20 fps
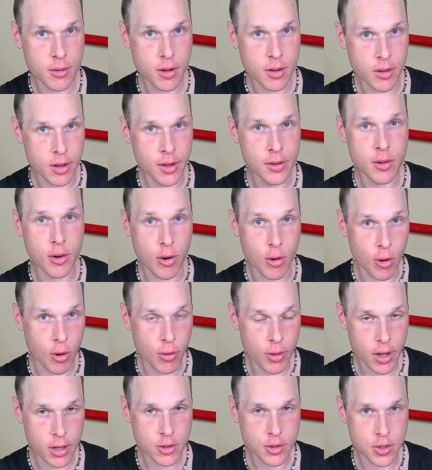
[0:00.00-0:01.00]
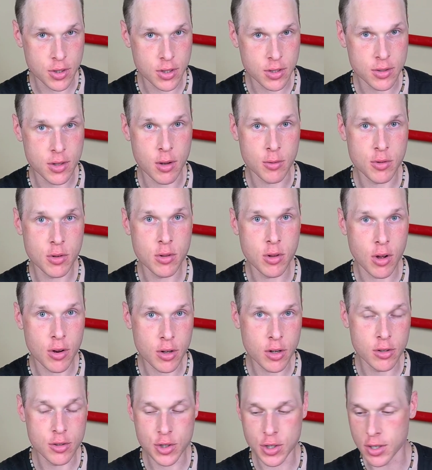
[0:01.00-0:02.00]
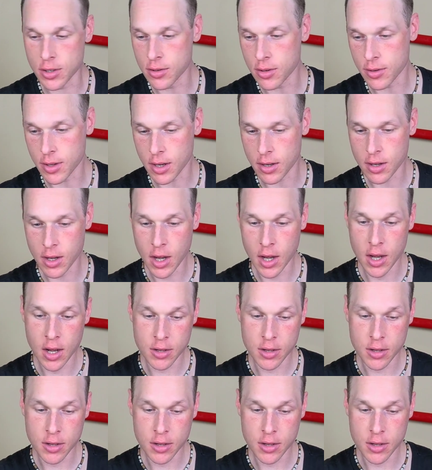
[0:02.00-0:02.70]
I liked all that cheese. That was a lot of good cheese on that.